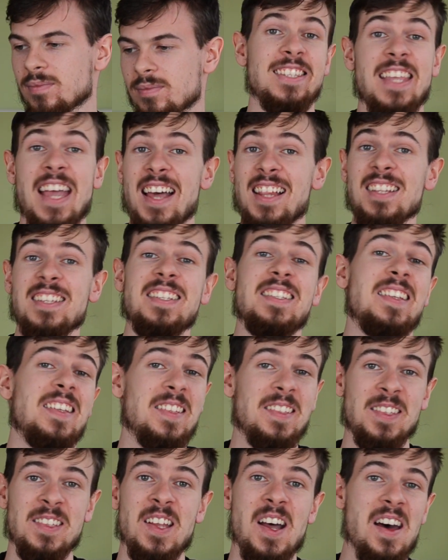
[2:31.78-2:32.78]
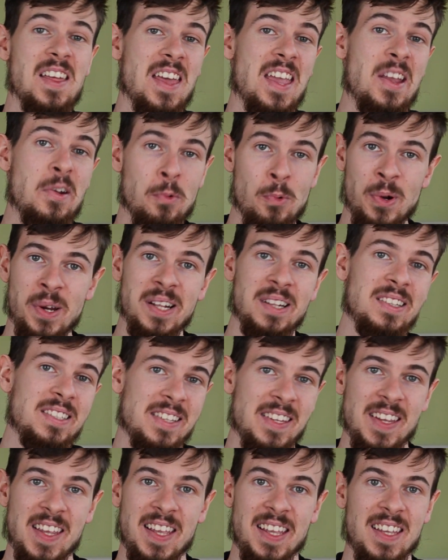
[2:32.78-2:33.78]
Talent is not a real
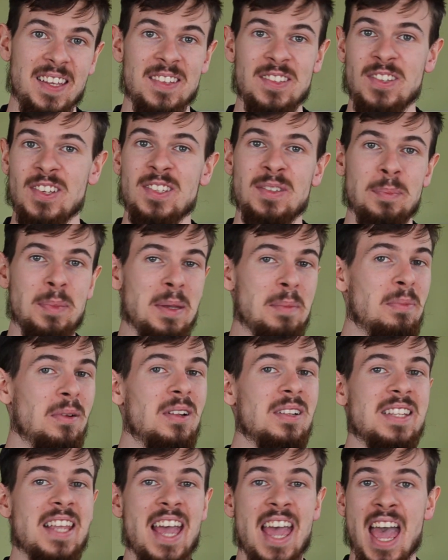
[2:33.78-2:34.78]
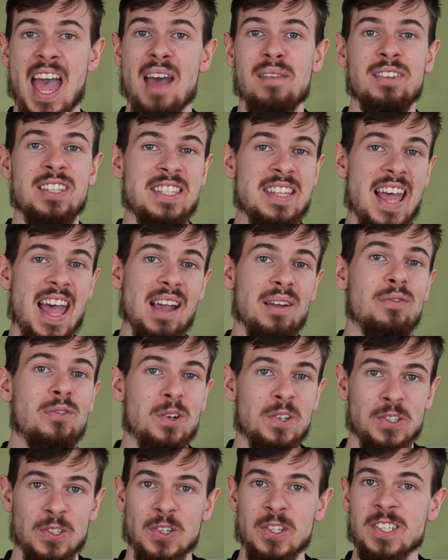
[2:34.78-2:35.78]
thing. It's just people that have a knack
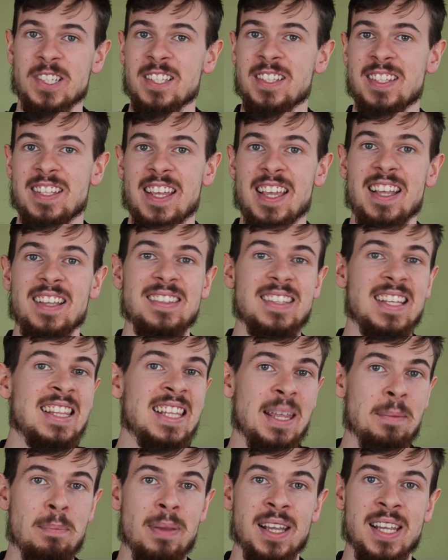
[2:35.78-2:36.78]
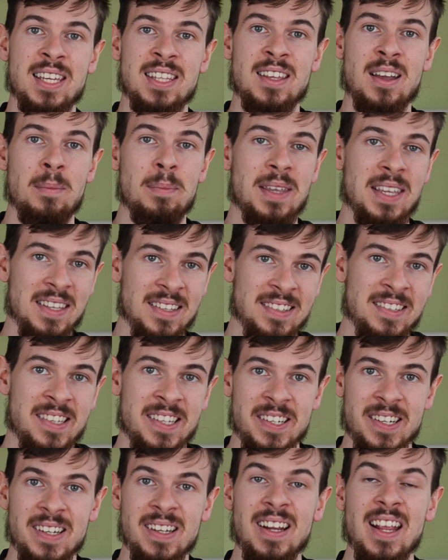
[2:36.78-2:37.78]
for certain things and they pick it up
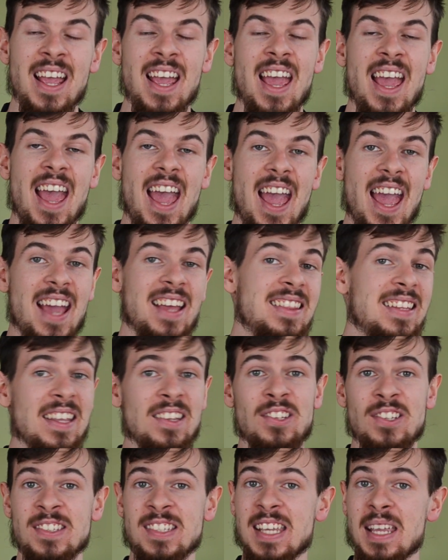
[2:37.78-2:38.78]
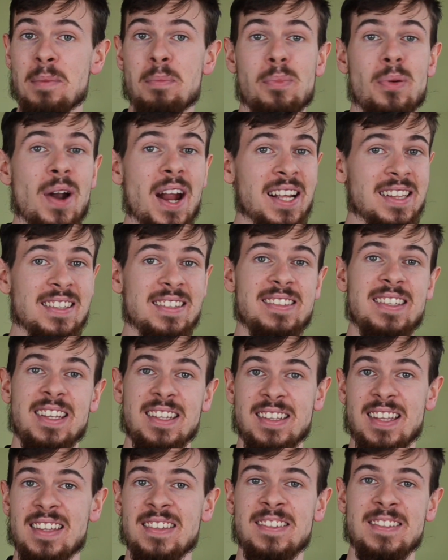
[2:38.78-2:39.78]
easier and they just keep
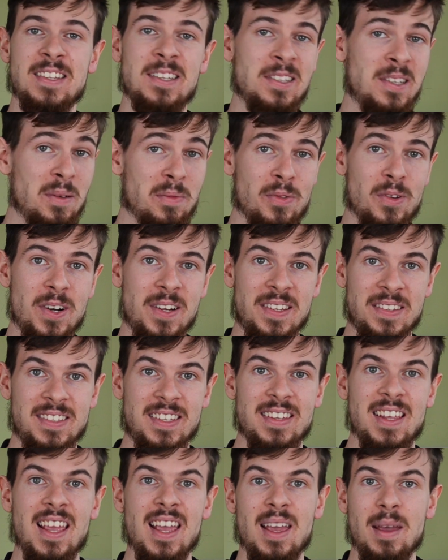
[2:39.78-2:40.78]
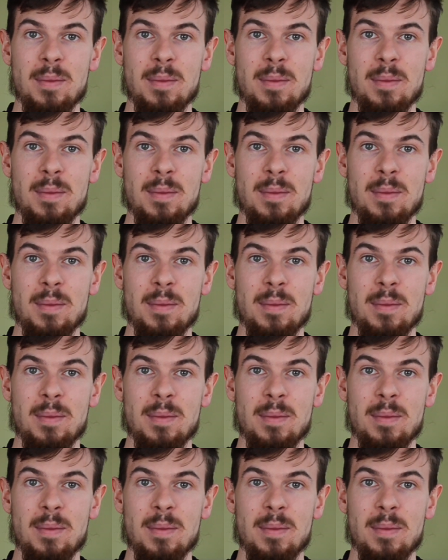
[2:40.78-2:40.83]
practicing. That's the difference.